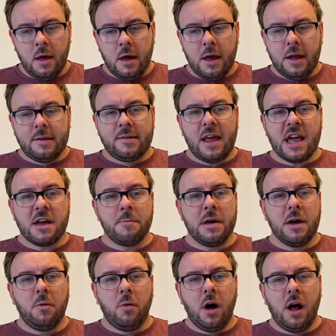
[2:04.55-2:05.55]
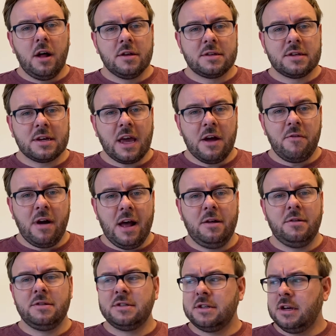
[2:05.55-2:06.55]
It's taken me a while to get
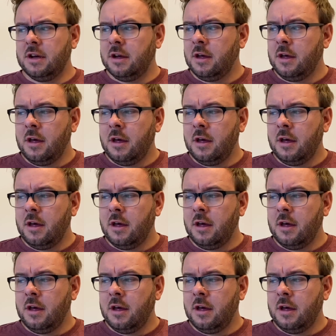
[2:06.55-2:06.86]
round to